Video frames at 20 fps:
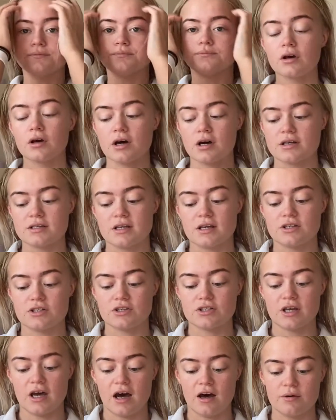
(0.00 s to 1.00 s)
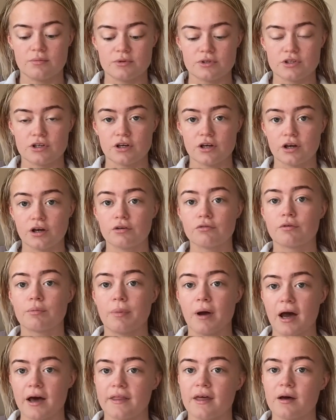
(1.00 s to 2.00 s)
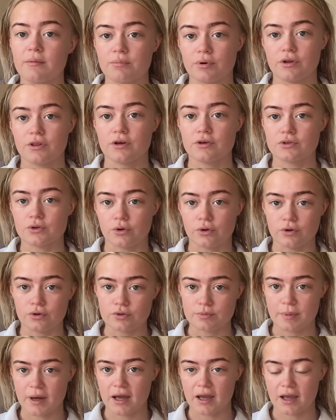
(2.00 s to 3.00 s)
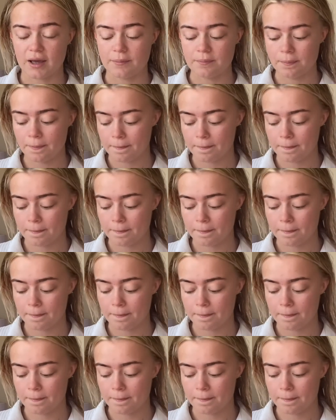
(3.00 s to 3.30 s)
because it just helps to repair that and put those oils back in.